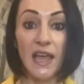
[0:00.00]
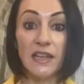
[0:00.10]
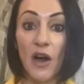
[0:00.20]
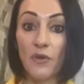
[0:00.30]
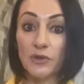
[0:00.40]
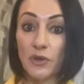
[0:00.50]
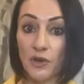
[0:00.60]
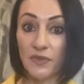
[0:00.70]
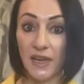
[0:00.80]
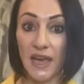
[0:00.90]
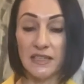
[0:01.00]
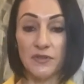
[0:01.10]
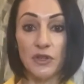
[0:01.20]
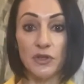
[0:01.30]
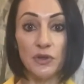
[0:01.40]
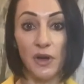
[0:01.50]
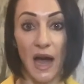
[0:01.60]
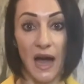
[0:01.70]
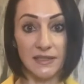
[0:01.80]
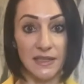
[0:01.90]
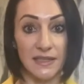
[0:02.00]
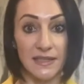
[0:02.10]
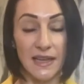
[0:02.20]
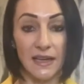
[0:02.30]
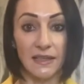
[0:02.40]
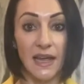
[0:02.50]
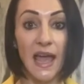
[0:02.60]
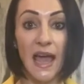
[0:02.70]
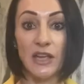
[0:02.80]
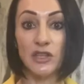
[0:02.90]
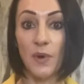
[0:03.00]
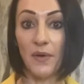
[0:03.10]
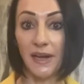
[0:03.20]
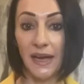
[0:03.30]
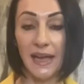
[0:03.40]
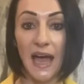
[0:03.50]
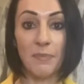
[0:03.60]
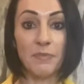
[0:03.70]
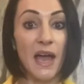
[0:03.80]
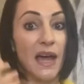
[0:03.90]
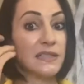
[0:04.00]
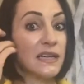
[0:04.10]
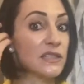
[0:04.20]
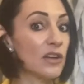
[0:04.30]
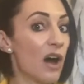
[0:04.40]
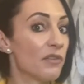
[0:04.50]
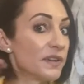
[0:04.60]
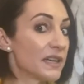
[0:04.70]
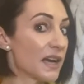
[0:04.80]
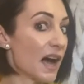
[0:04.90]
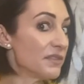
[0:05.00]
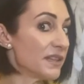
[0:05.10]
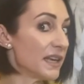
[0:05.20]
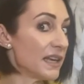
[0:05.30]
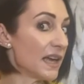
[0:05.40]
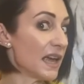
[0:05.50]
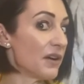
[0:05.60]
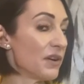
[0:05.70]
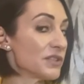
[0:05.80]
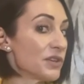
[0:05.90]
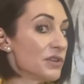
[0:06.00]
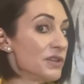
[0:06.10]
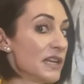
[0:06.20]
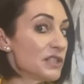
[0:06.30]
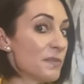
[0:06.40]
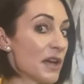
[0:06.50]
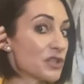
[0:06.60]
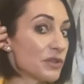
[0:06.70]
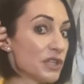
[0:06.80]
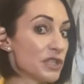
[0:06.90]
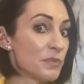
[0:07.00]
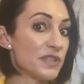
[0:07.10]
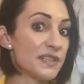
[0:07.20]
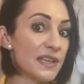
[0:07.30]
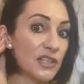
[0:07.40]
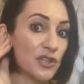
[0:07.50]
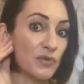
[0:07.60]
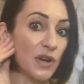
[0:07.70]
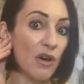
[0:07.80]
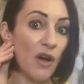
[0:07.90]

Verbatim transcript: Now, don't forget if you do go out in the sun and you're wearing a cap, it doesn't often cover the ear area. So you need to make sure that you put sunscreen